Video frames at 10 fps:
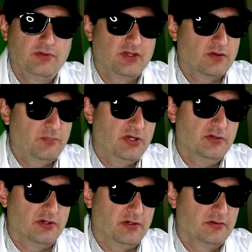the
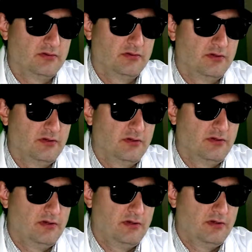computer
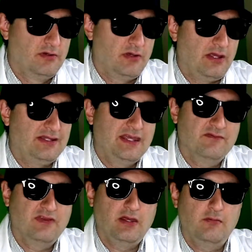and
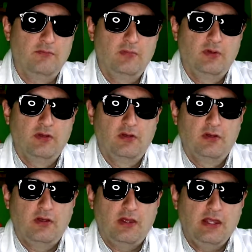give them
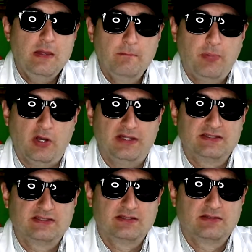
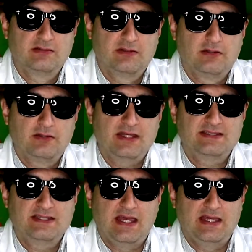inputs that
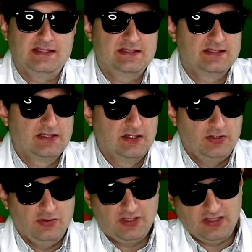says
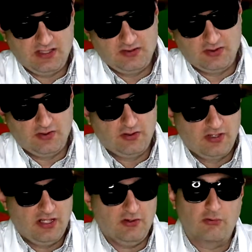you can either
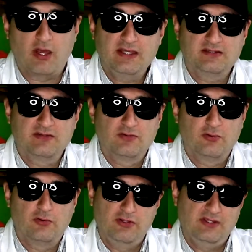hit right
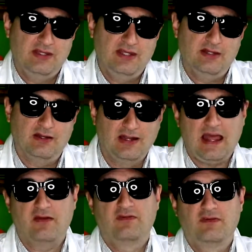or you can hit
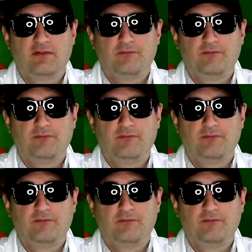left.